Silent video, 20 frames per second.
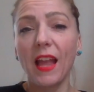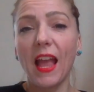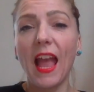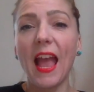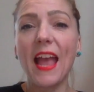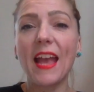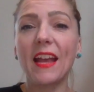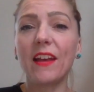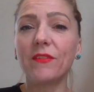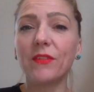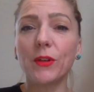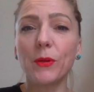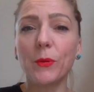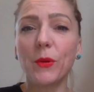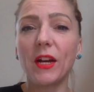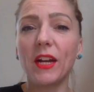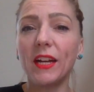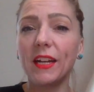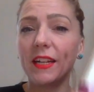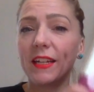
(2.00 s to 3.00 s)
Hey
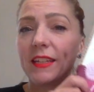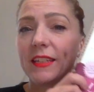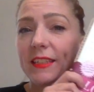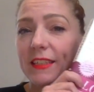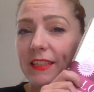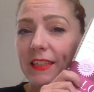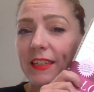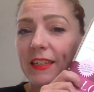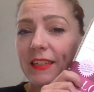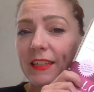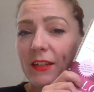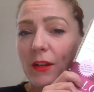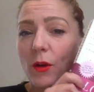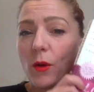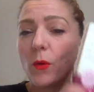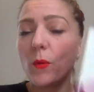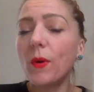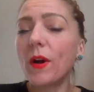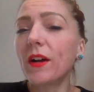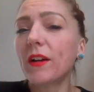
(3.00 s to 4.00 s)
everyone,
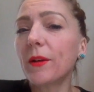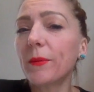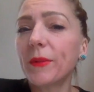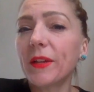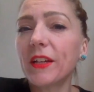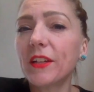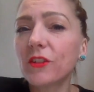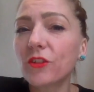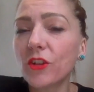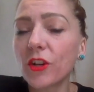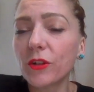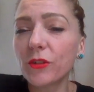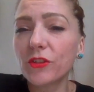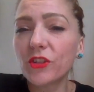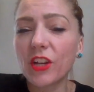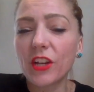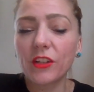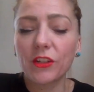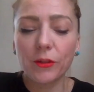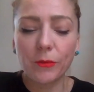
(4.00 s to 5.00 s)
welcome to Intro to
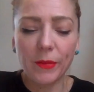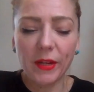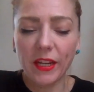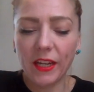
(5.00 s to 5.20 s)
Gender